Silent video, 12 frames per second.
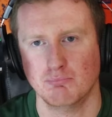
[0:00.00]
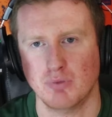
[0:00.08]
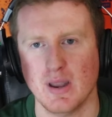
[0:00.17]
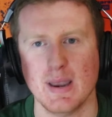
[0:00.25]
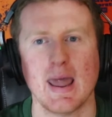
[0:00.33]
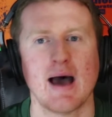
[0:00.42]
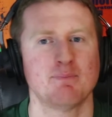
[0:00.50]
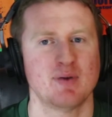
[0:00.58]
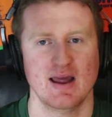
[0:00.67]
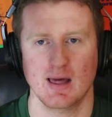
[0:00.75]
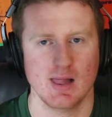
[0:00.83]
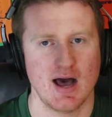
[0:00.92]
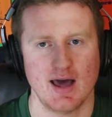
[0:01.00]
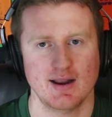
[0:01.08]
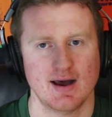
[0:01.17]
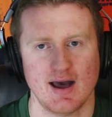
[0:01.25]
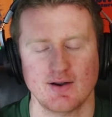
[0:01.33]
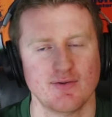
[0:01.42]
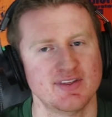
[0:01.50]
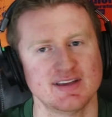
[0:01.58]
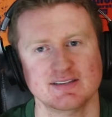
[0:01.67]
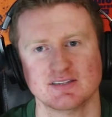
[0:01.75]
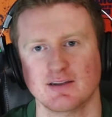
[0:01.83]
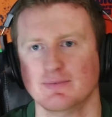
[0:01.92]
but not by a lot. I don't
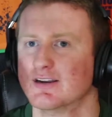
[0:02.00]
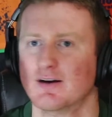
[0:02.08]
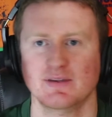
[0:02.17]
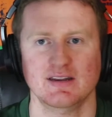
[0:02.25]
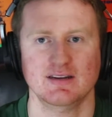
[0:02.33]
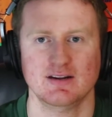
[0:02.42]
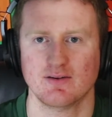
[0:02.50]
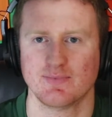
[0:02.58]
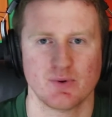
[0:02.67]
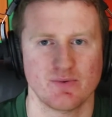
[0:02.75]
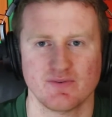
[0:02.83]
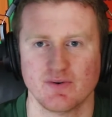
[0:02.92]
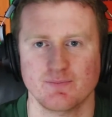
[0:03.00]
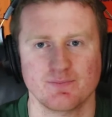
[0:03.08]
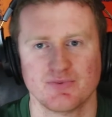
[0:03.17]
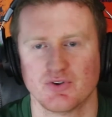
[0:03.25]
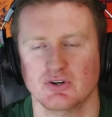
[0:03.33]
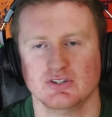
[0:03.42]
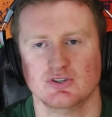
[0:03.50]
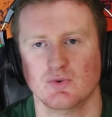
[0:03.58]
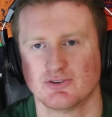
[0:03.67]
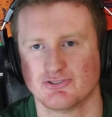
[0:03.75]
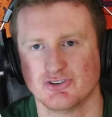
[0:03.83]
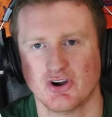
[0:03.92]
think he's going to be coming in here and throwing for
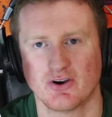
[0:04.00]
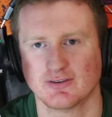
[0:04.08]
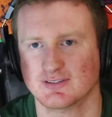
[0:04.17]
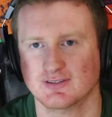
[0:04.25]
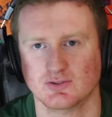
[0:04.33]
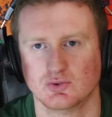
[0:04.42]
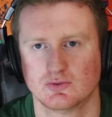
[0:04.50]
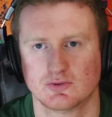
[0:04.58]
3,200 yards and